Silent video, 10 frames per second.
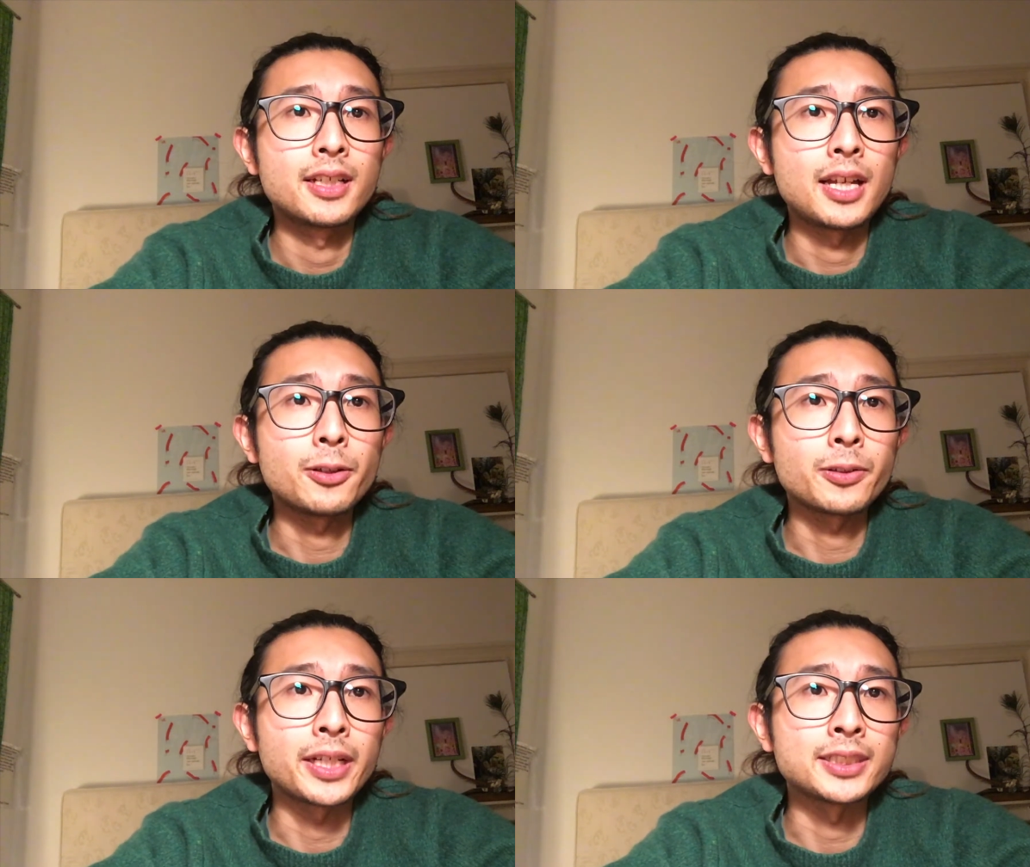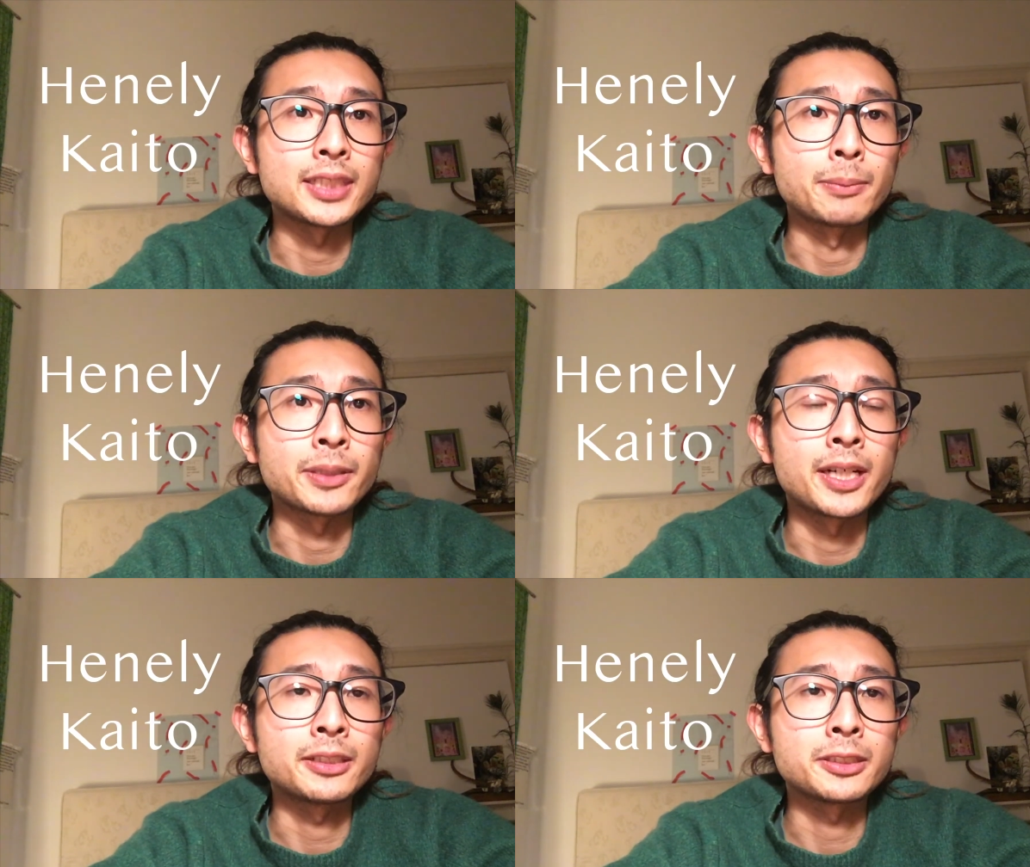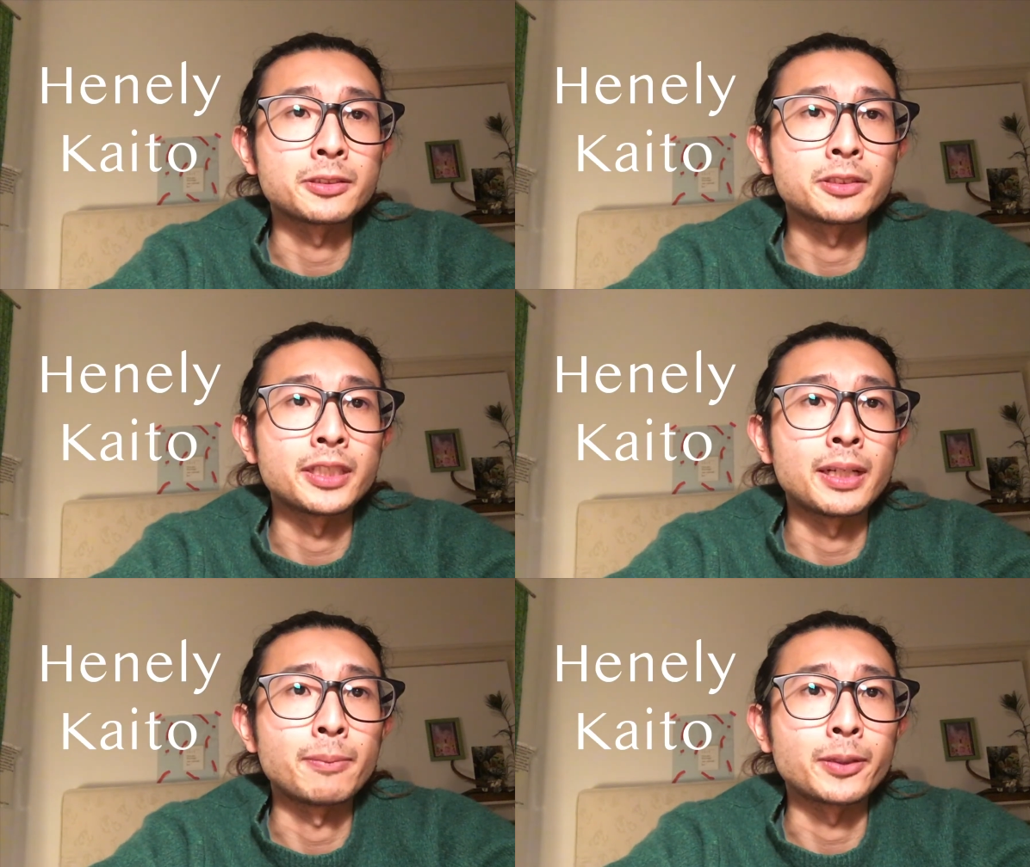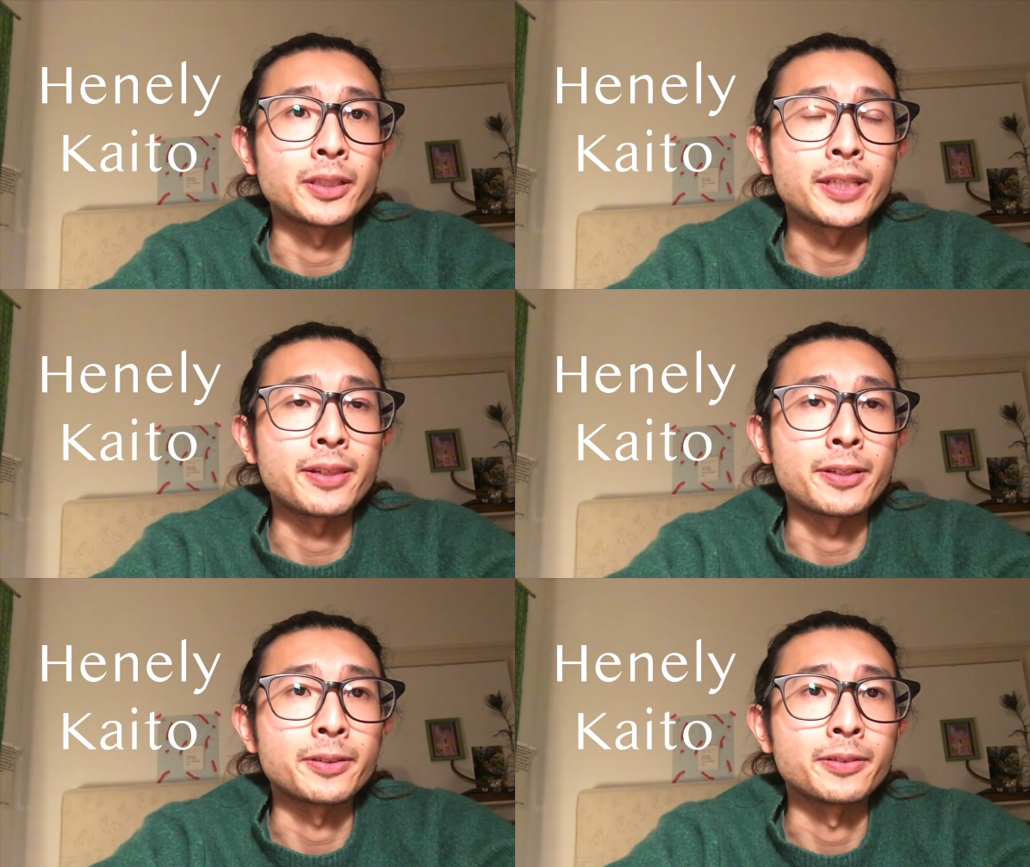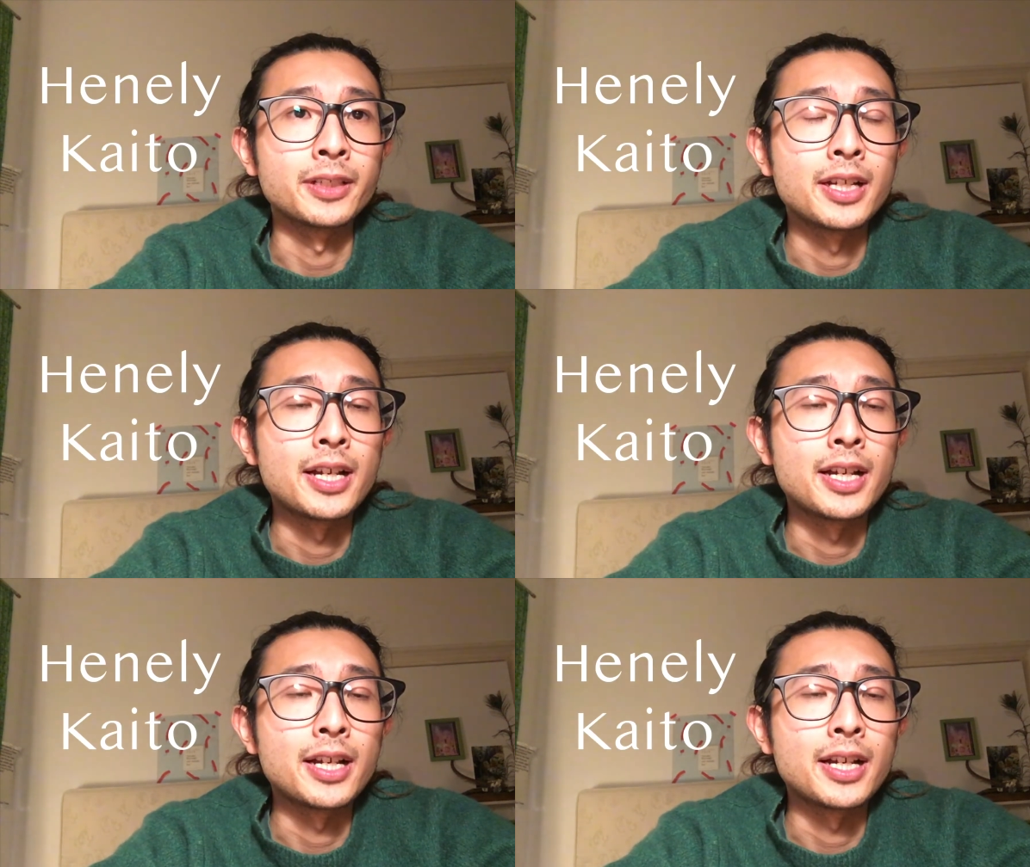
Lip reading: Hello guys, I'm Kite. So today I'm gonna tell you,